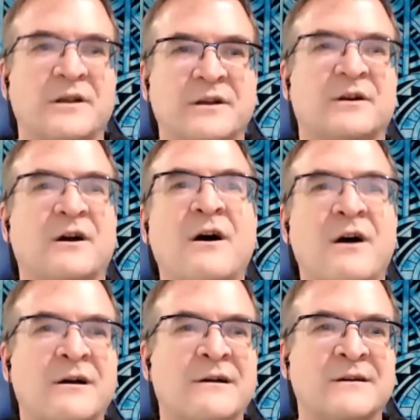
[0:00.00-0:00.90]
in our
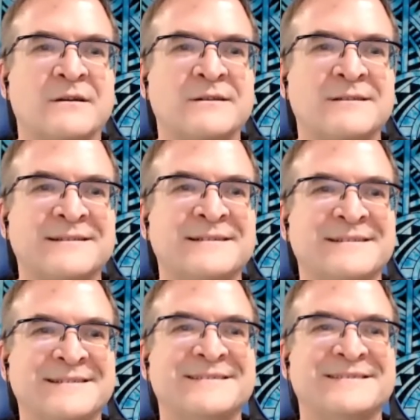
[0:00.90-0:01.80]
heart,
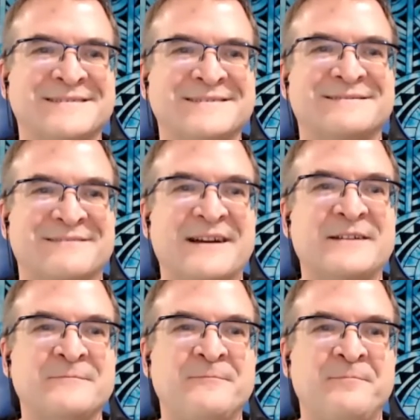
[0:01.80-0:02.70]

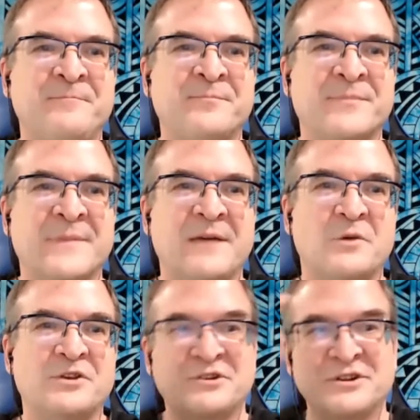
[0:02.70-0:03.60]
right? And
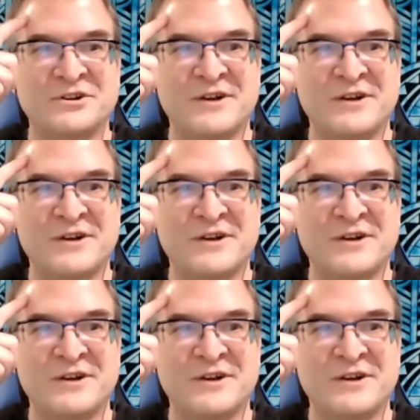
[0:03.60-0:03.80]
when you're in your